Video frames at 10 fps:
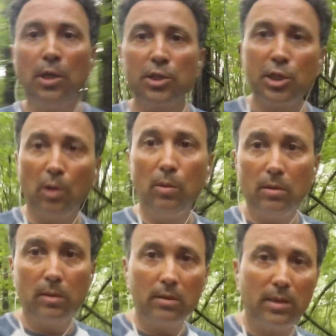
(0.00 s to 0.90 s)
So
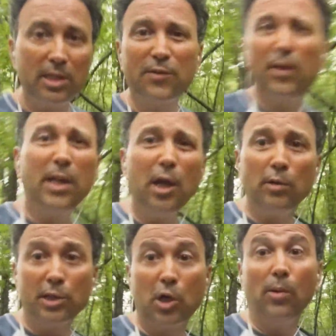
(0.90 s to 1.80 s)
this
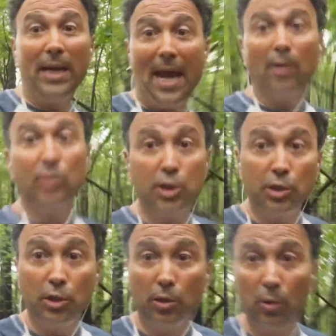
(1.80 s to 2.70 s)
video is going out
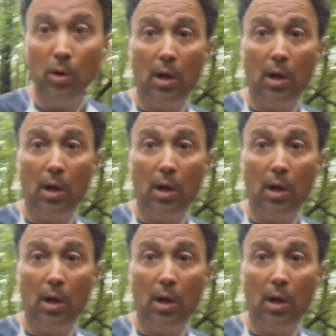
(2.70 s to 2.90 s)
to